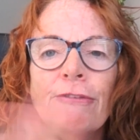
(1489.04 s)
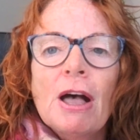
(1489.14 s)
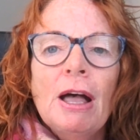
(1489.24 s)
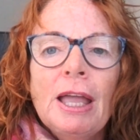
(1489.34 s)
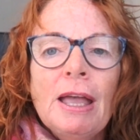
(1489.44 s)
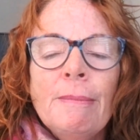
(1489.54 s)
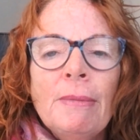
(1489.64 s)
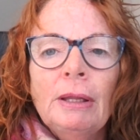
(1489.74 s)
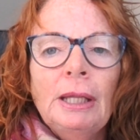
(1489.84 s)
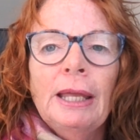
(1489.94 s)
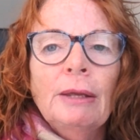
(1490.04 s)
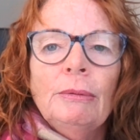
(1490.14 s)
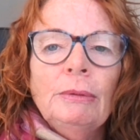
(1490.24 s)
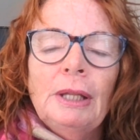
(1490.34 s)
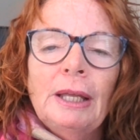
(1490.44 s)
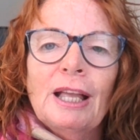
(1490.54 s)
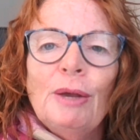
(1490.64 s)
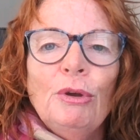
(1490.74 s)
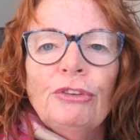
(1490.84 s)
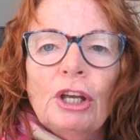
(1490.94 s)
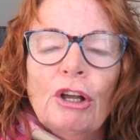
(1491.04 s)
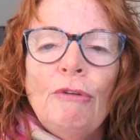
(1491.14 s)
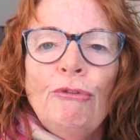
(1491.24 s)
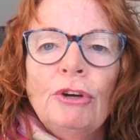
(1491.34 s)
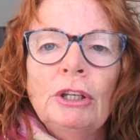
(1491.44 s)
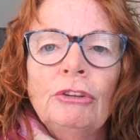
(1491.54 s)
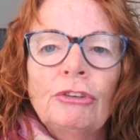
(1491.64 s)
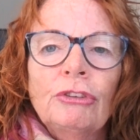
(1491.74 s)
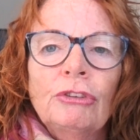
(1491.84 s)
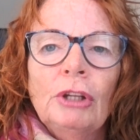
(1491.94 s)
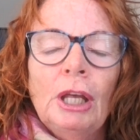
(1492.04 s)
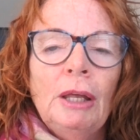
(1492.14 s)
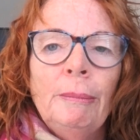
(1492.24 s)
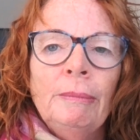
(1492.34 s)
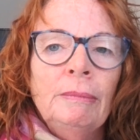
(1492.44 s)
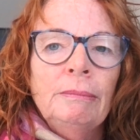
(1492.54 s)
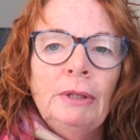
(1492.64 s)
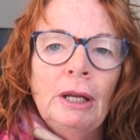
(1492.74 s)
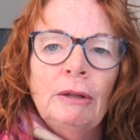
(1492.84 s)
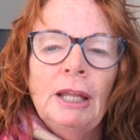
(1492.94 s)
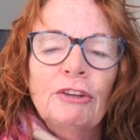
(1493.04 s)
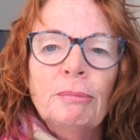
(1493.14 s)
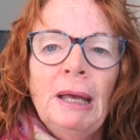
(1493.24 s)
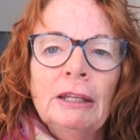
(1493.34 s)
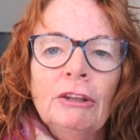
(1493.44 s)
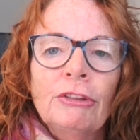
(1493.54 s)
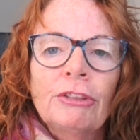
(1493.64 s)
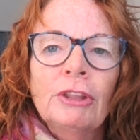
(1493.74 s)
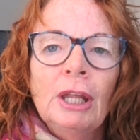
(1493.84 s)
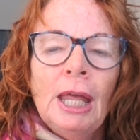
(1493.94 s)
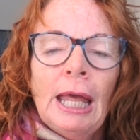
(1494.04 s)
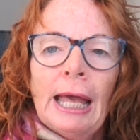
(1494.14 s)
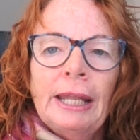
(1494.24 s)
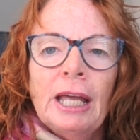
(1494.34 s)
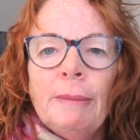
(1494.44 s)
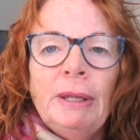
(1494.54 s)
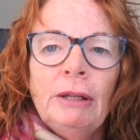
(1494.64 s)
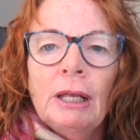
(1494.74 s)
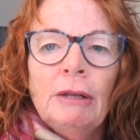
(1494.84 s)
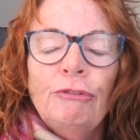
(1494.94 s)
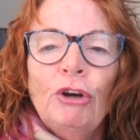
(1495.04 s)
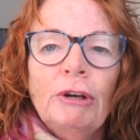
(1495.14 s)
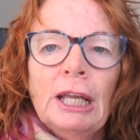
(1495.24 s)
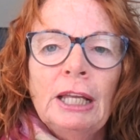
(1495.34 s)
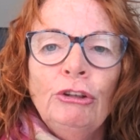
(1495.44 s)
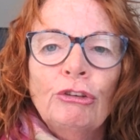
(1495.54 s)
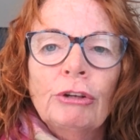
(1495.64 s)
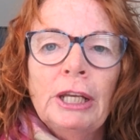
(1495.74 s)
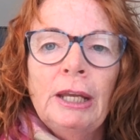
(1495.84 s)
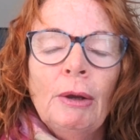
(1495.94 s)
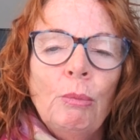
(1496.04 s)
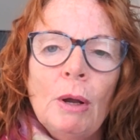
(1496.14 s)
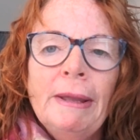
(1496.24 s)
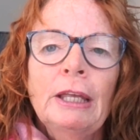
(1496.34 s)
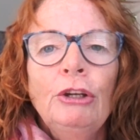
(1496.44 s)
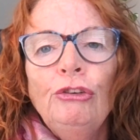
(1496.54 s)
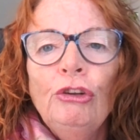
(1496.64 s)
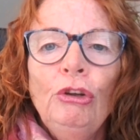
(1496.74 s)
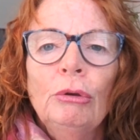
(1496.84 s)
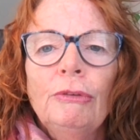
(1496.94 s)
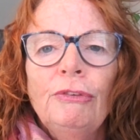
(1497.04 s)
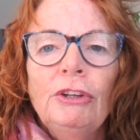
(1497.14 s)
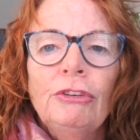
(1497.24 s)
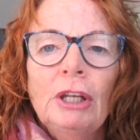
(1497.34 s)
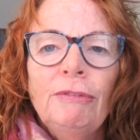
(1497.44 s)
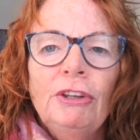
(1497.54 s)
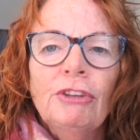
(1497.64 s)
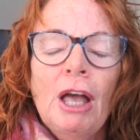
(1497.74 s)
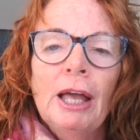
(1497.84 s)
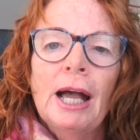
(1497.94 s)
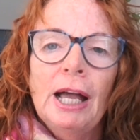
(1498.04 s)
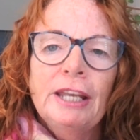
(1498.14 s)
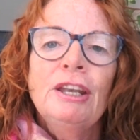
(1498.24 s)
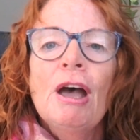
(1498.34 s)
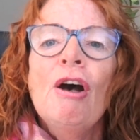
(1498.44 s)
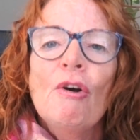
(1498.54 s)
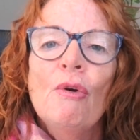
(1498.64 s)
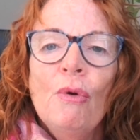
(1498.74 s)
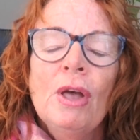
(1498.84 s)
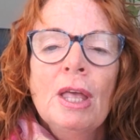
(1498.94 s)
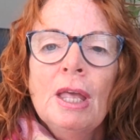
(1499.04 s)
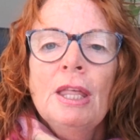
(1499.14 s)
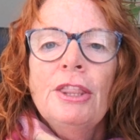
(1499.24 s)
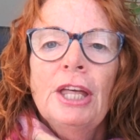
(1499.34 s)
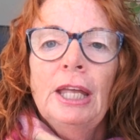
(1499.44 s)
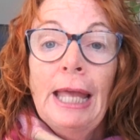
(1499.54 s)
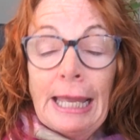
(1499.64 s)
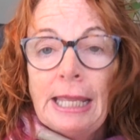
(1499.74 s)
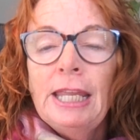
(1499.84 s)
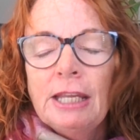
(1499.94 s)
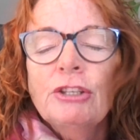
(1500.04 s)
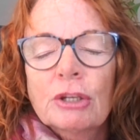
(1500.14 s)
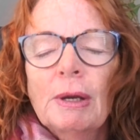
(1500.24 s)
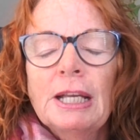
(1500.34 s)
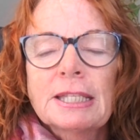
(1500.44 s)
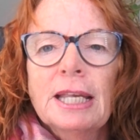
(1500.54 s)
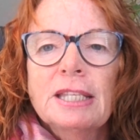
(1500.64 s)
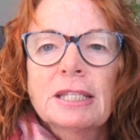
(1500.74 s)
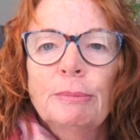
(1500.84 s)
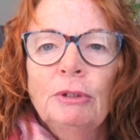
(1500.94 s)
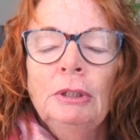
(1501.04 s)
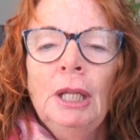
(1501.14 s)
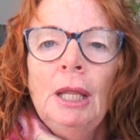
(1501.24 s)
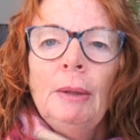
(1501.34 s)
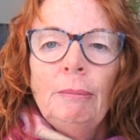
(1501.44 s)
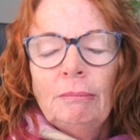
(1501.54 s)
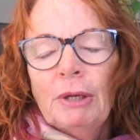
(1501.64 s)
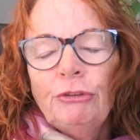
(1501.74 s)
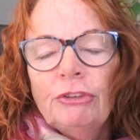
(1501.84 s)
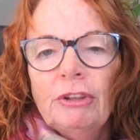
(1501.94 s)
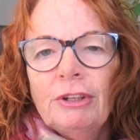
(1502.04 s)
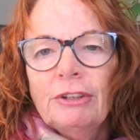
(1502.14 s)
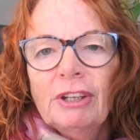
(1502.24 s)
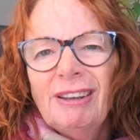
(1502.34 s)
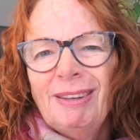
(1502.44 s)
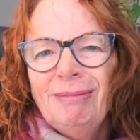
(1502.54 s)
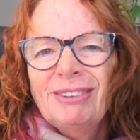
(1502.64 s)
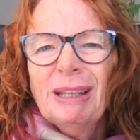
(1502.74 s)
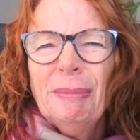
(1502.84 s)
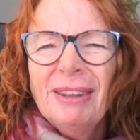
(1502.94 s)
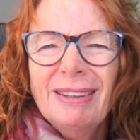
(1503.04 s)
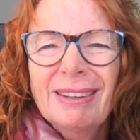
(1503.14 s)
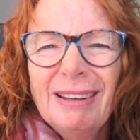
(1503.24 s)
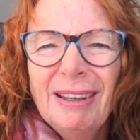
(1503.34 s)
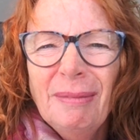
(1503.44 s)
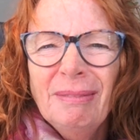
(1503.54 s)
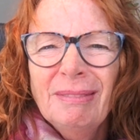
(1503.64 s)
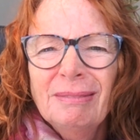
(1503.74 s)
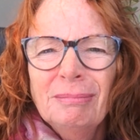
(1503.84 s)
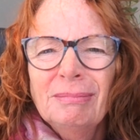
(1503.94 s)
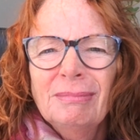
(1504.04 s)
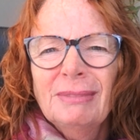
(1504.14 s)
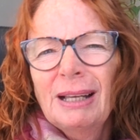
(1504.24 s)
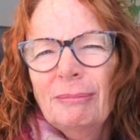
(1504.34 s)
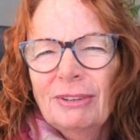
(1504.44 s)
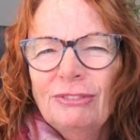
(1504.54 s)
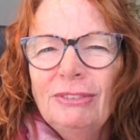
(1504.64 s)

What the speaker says: If I am like I was at a conference, last month, and I'm in a foreign country, what am I going to do if he's high? I know that he is quite sensible most of the time. Some of the time, I'm